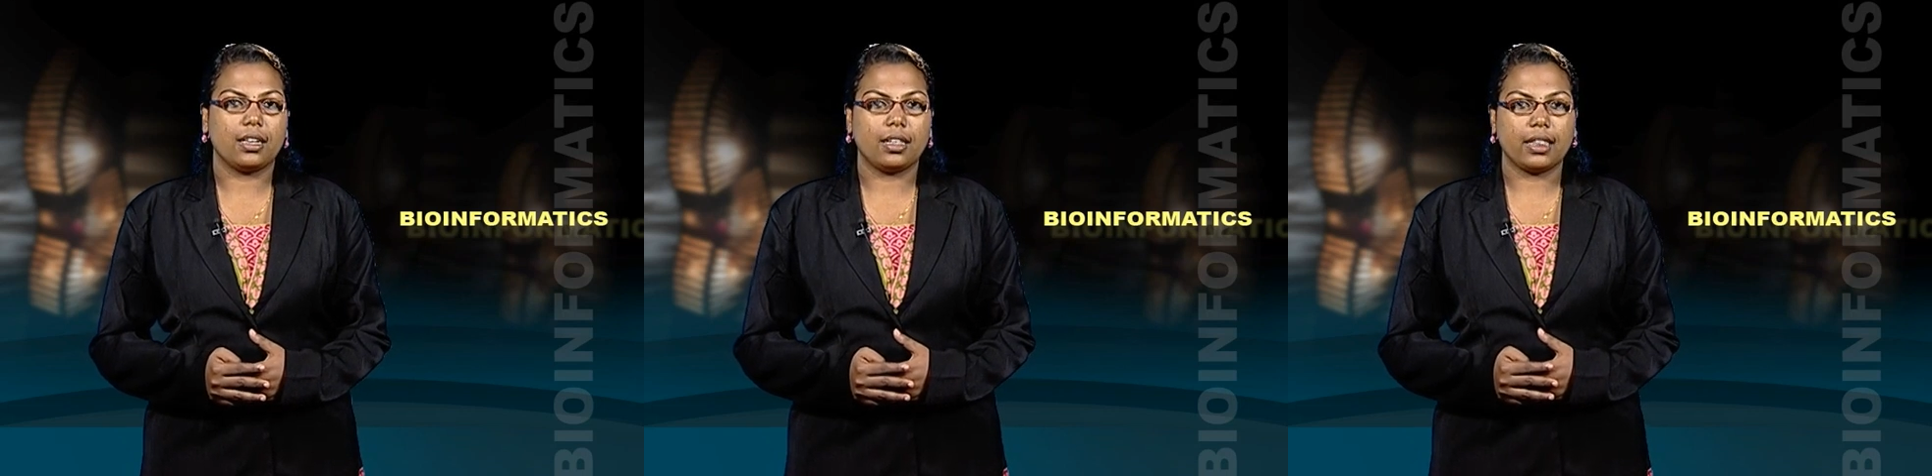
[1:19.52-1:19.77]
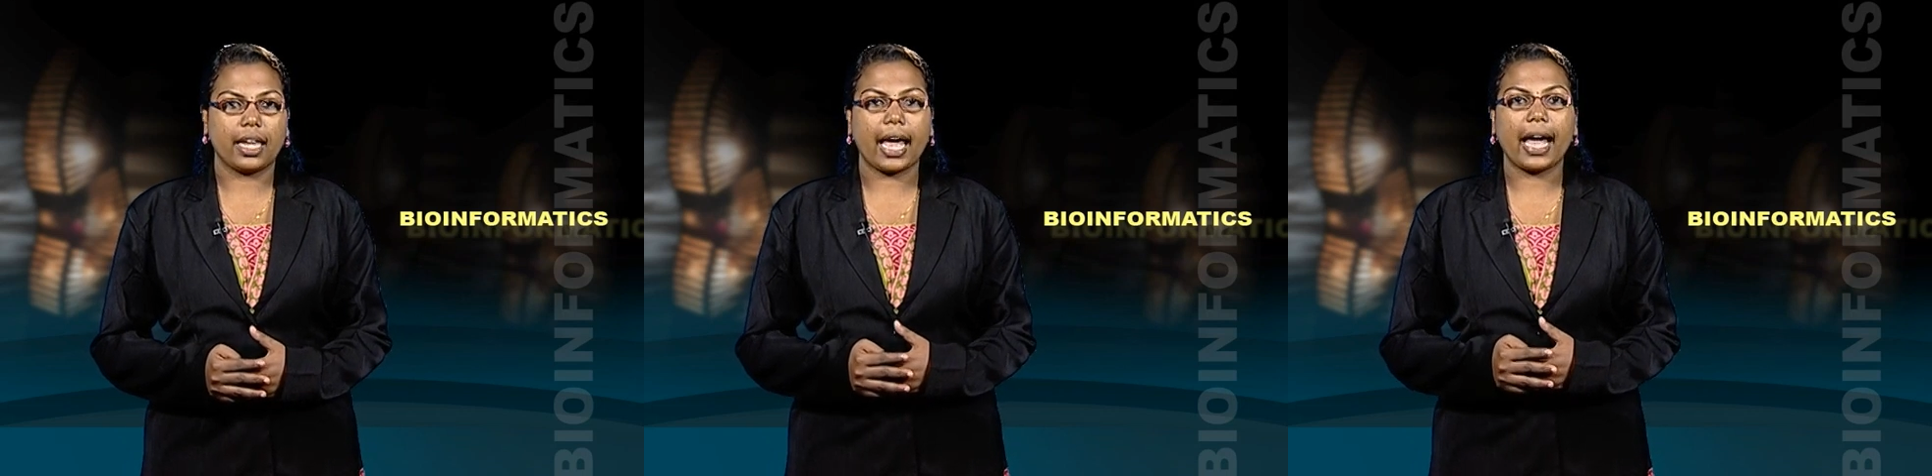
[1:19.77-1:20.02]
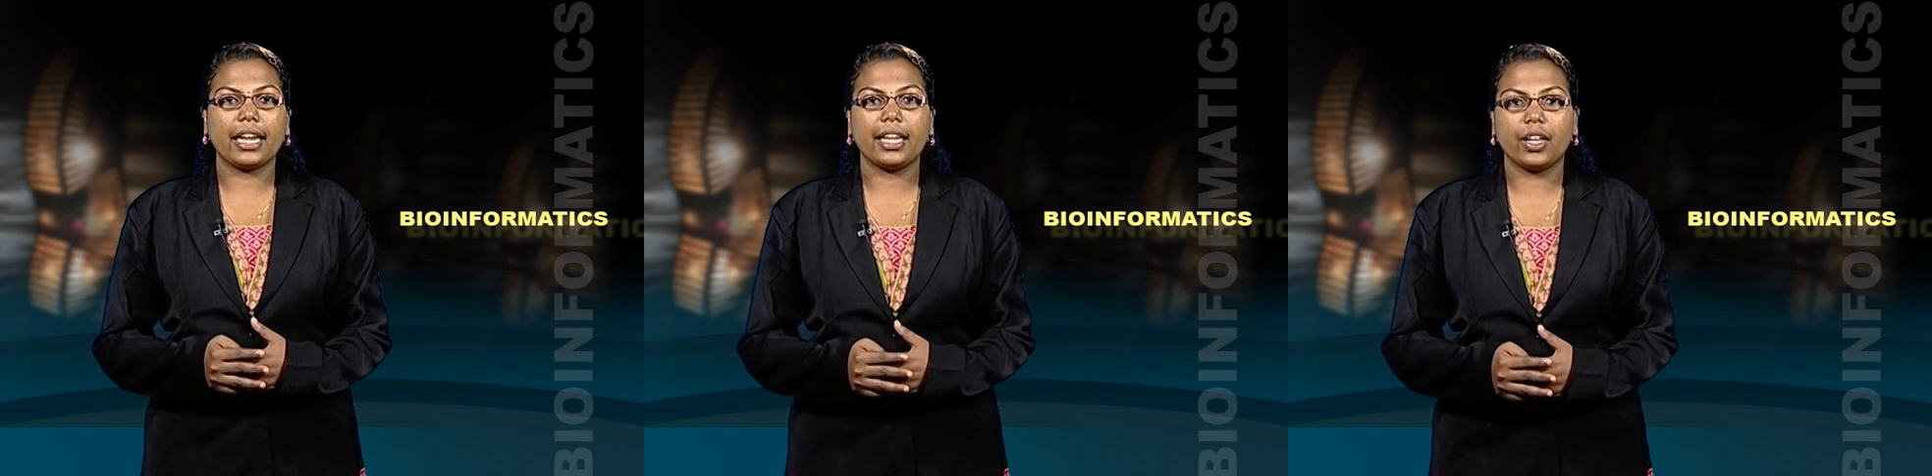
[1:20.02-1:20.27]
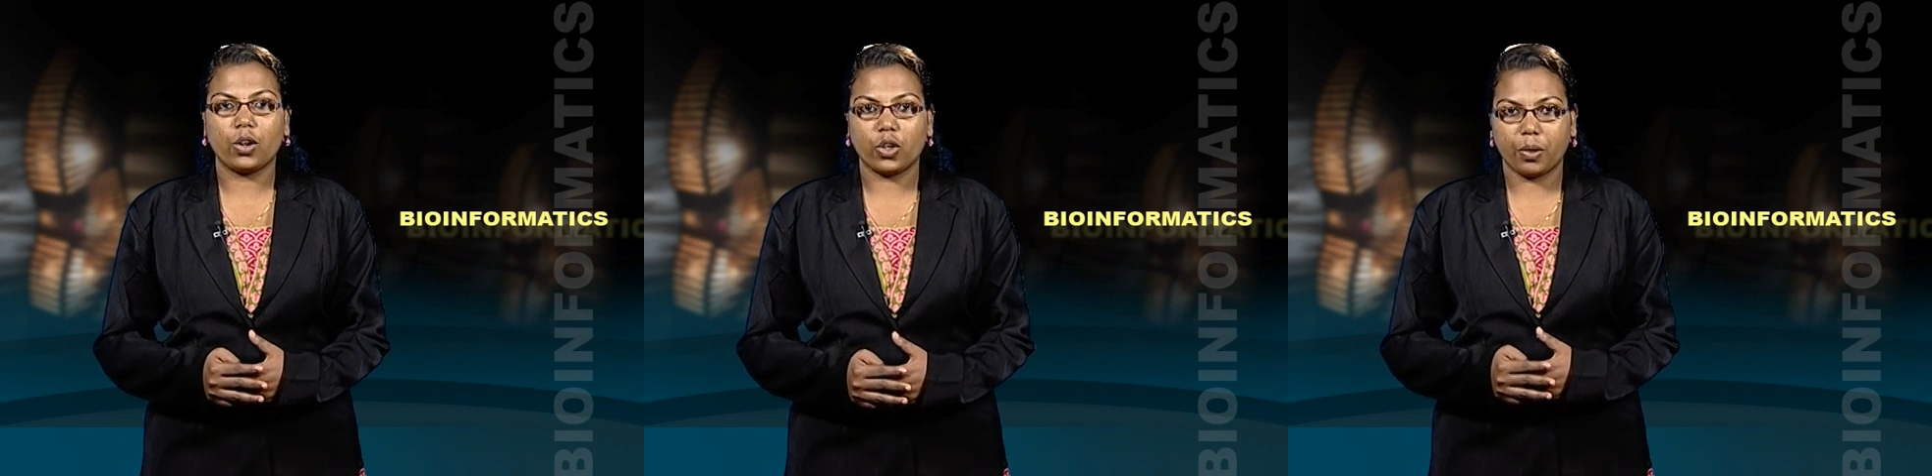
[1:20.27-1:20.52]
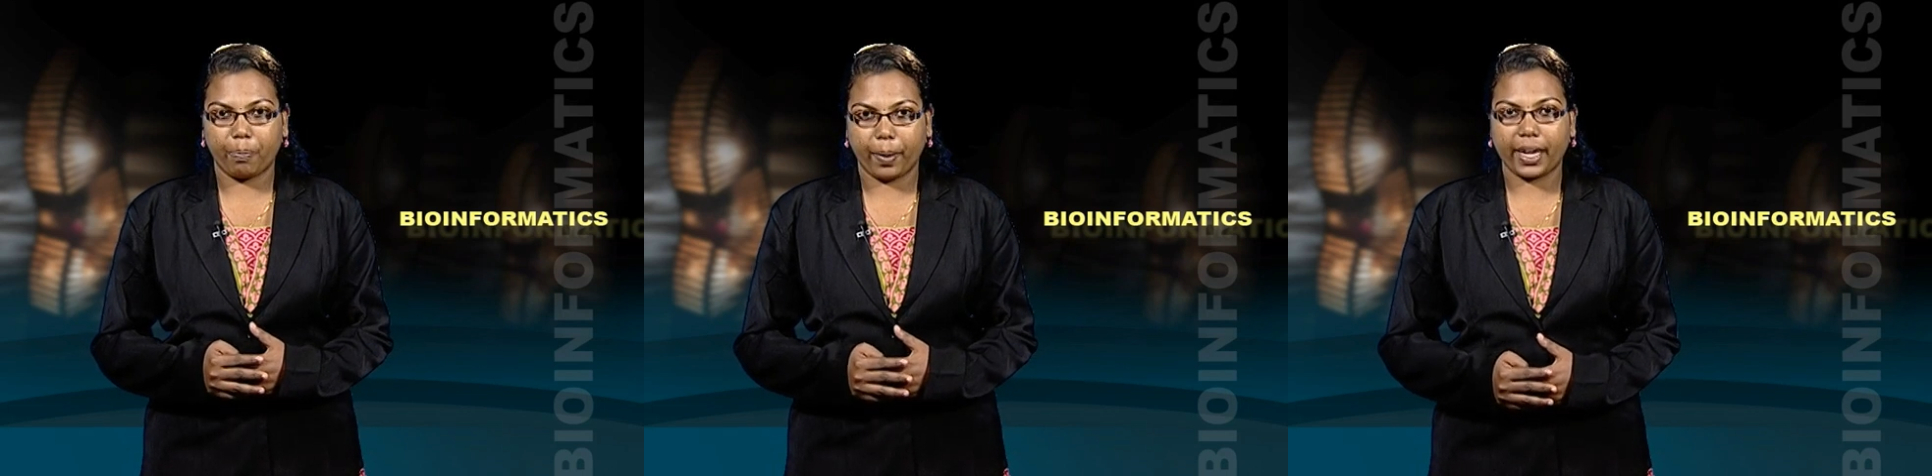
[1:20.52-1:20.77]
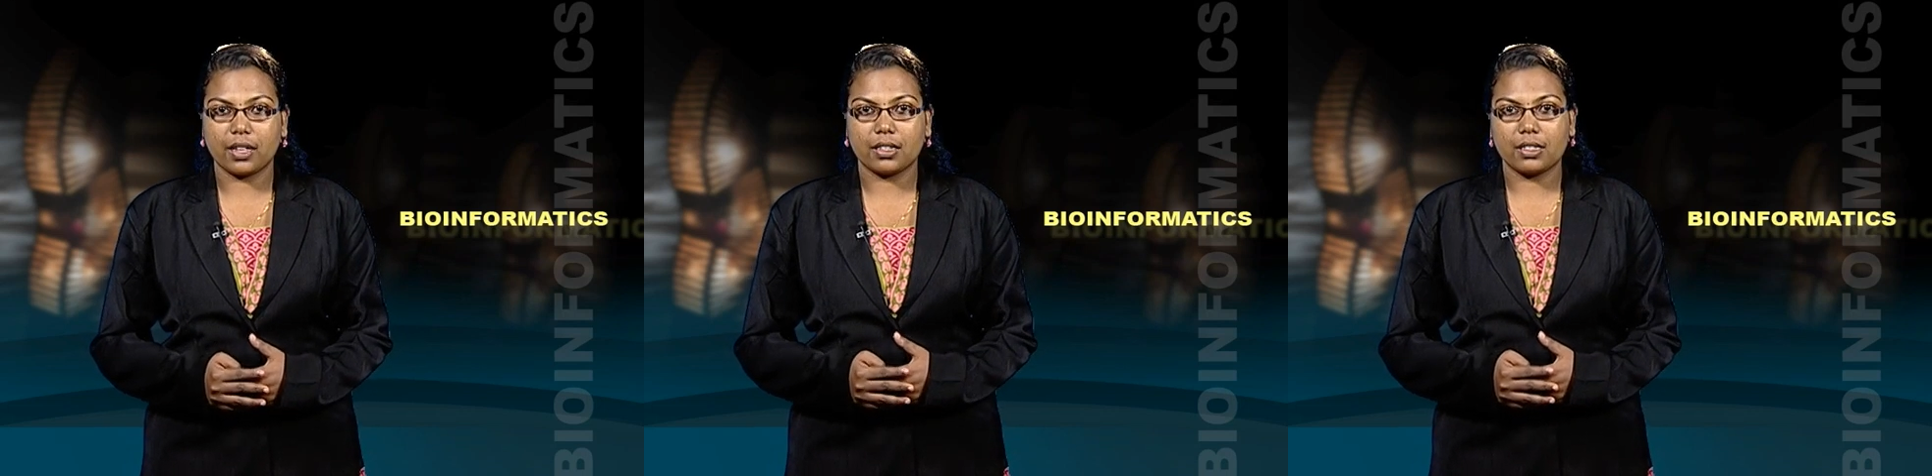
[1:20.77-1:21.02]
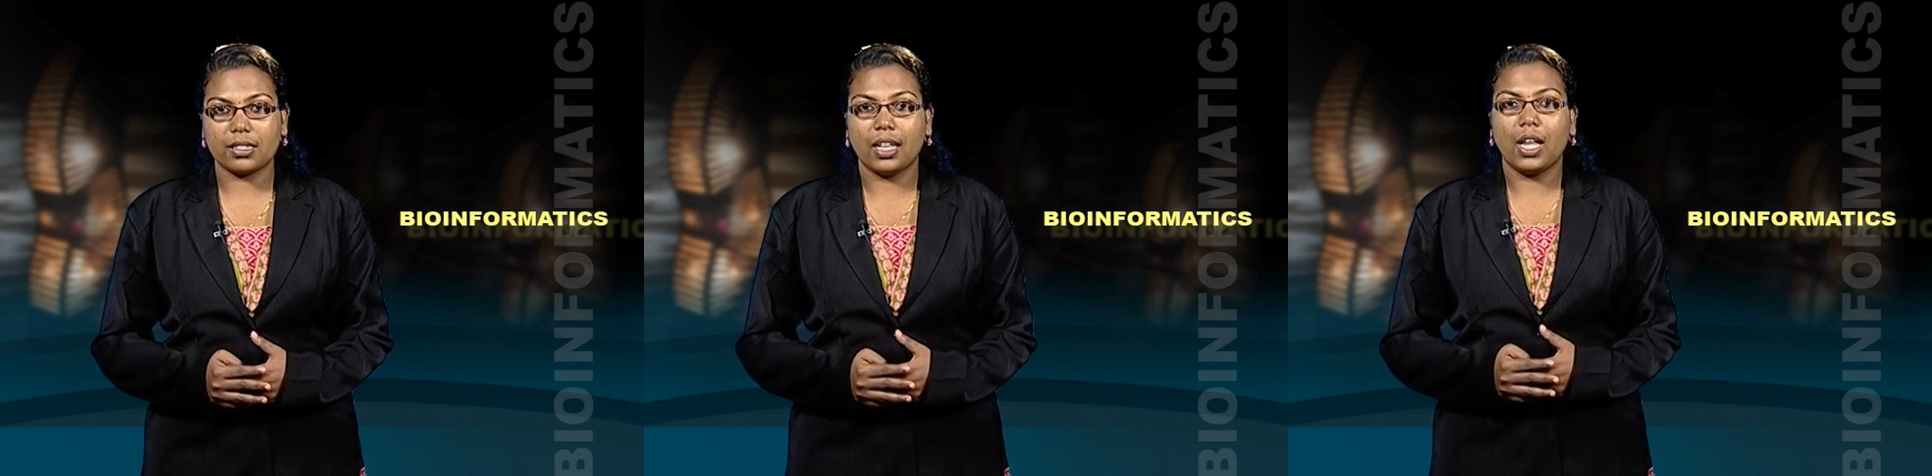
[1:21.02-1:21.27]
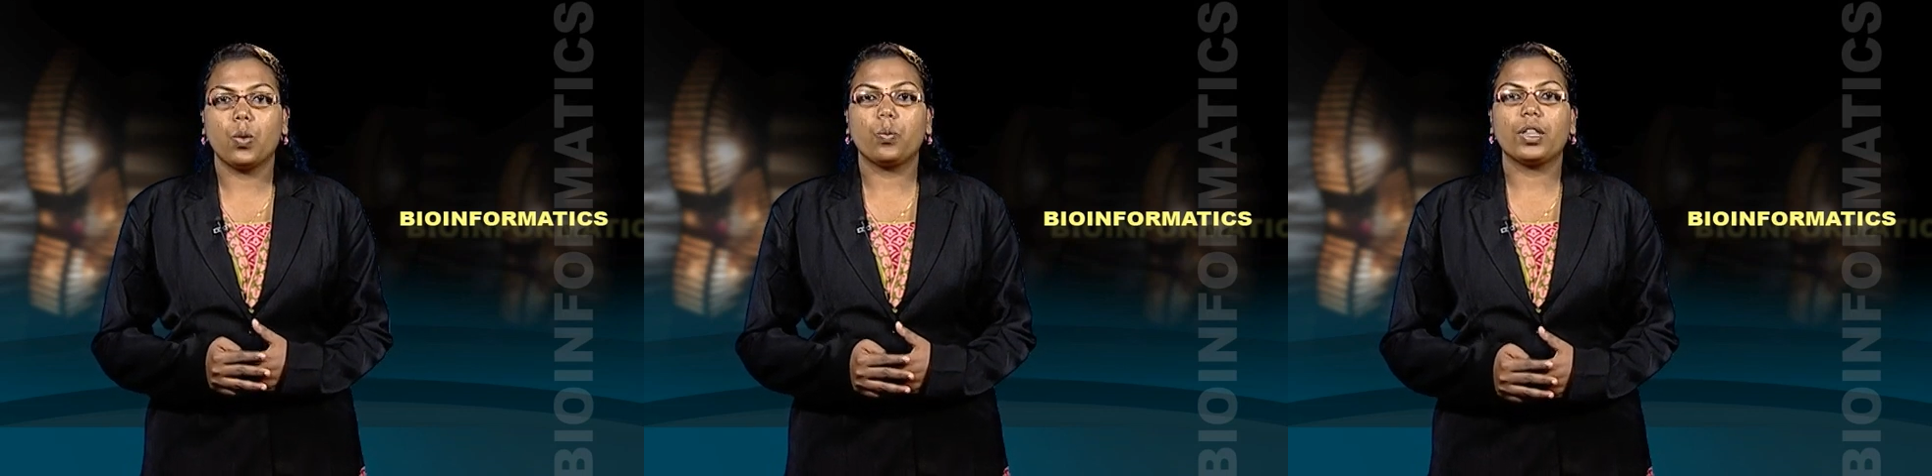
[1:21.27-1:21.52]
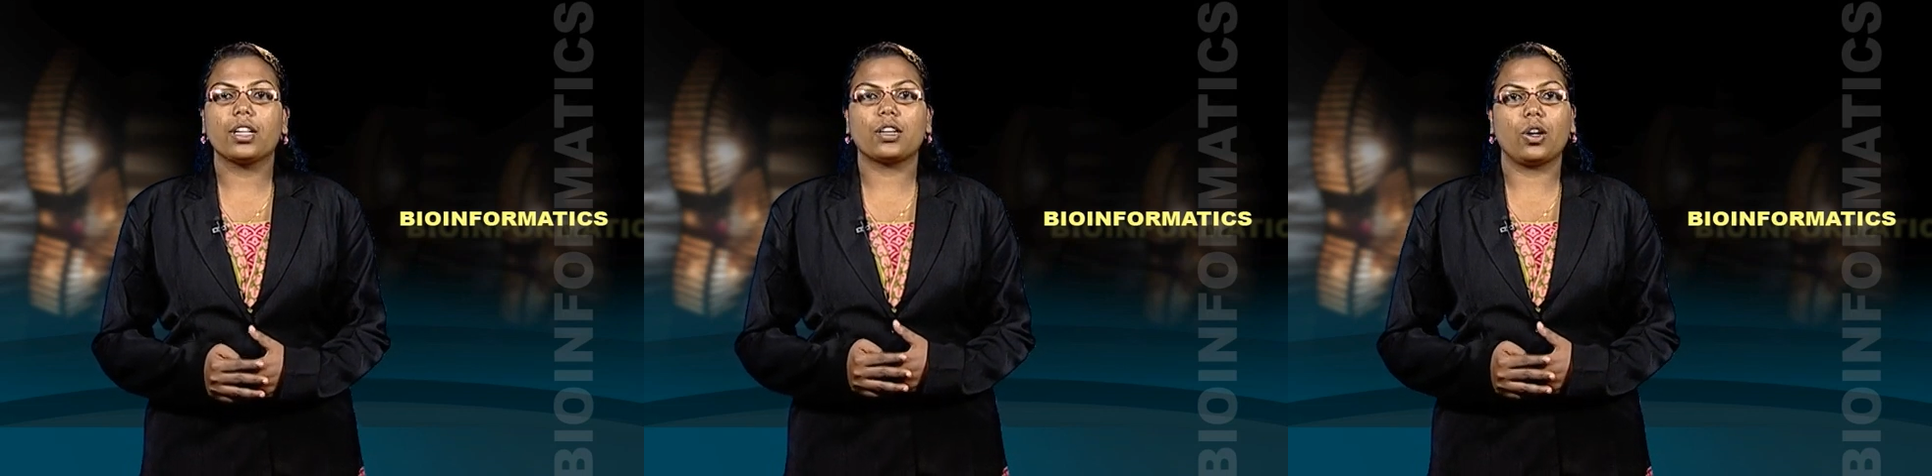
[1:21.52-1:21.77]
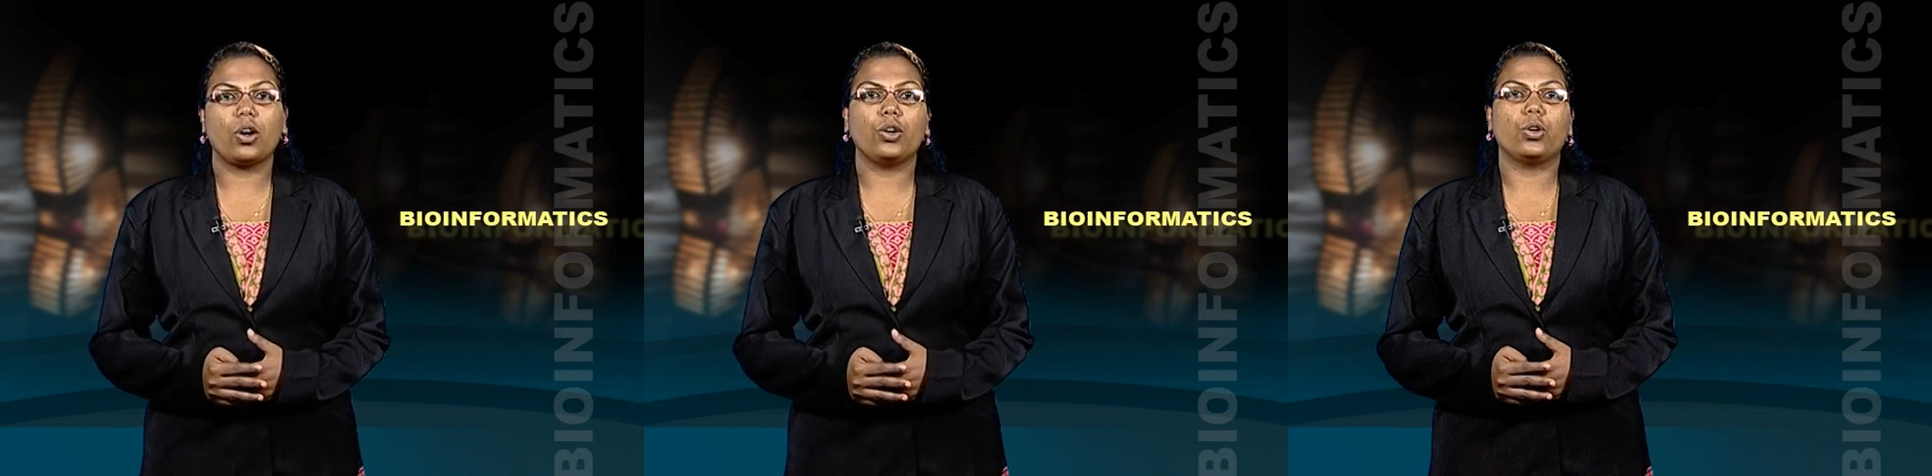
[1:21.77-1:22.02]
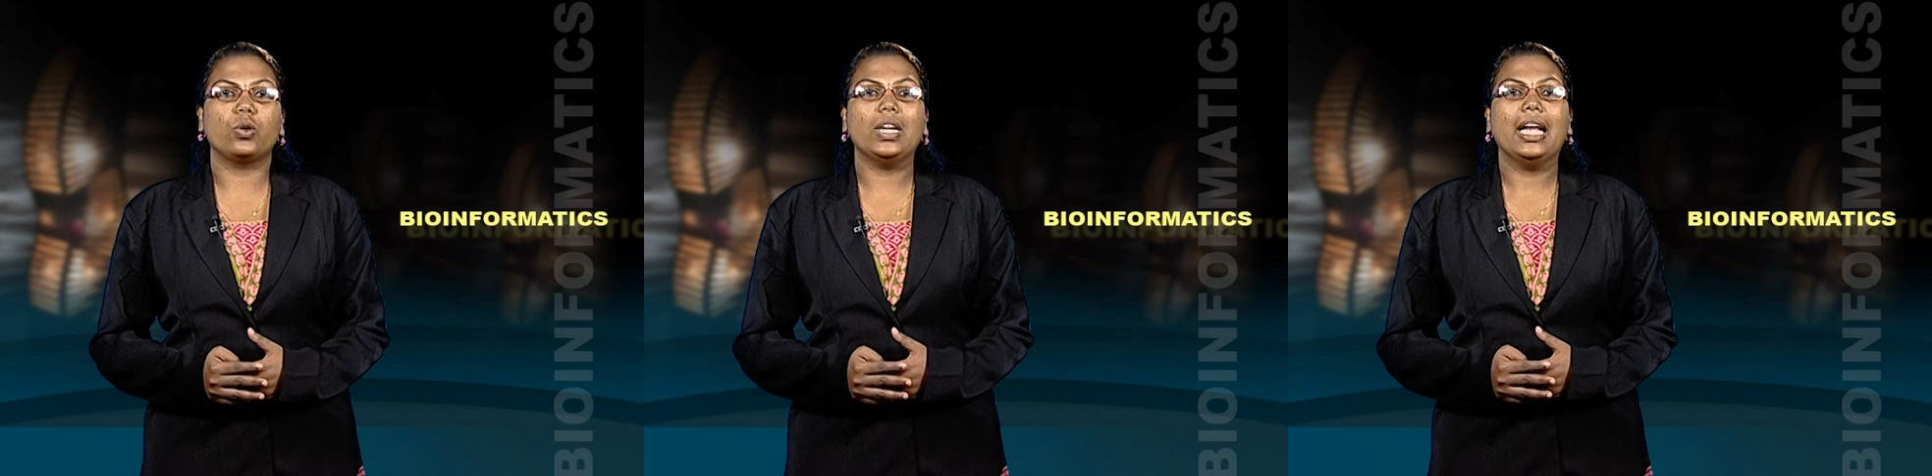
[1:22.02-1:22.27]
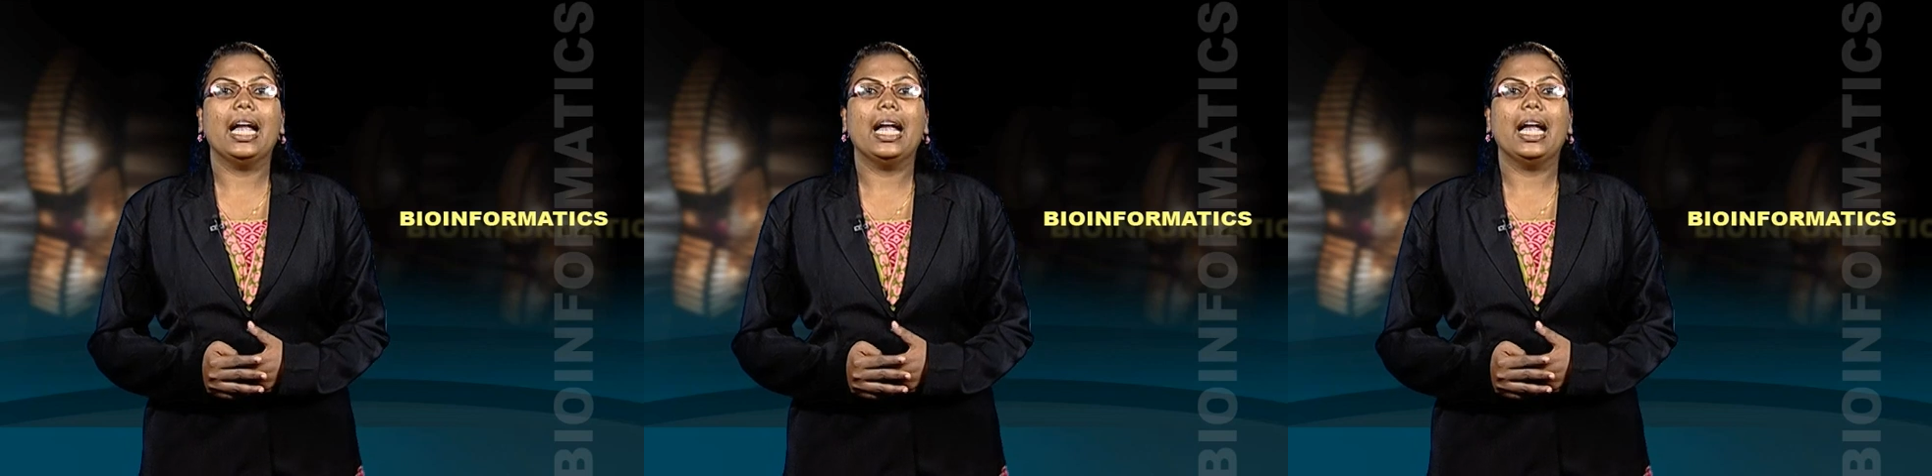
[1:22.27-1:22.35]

The anticodon pairs with the codon